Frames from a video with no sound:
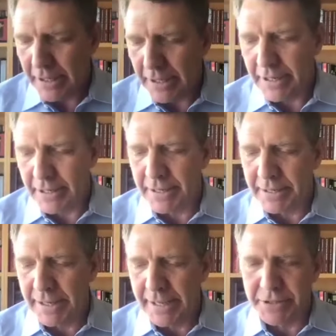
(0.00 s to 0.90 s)

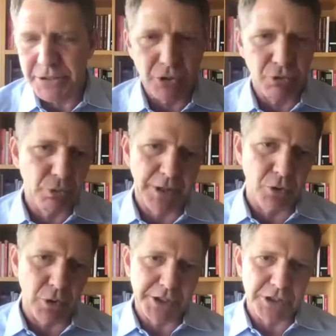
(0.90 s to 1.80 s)
Uh, and so one of the
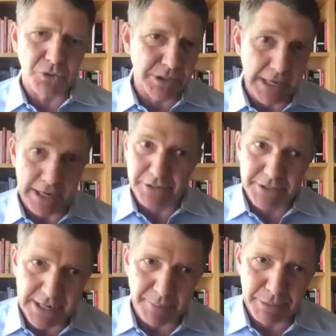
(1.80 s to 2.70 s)
questions was, how did
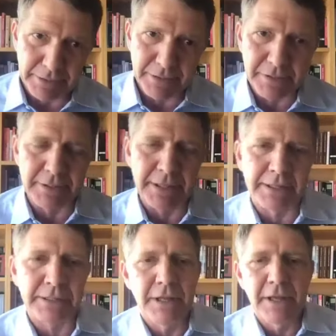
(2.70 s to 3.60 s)
this happen that
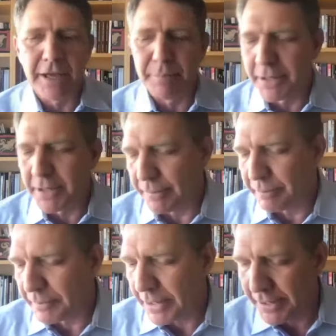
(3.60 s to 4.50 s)
they have
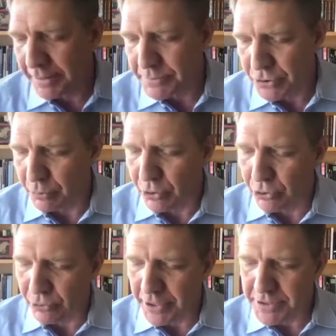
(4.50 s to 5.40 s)
become um, so
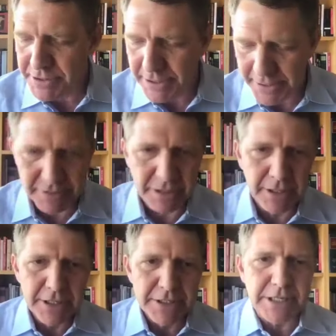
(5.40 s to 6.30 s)
polarized? The second
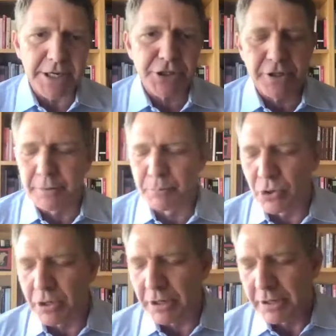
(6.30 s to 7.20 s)
section of the
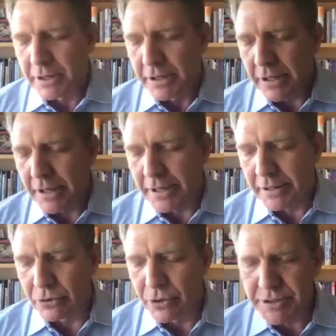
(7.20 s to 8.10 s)
book uh,
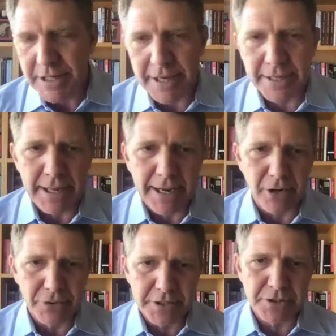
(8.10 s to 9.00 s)
looks at
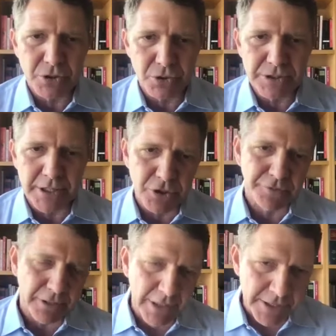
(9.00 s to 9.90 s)
how these two states
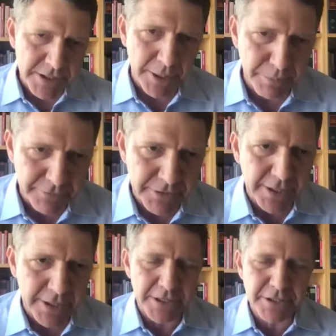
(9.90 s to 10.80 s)
over the last couple of
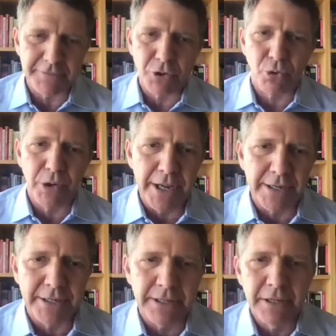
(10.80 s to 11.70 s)
decades have
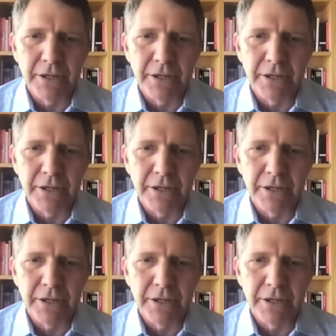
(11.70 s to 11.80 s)
created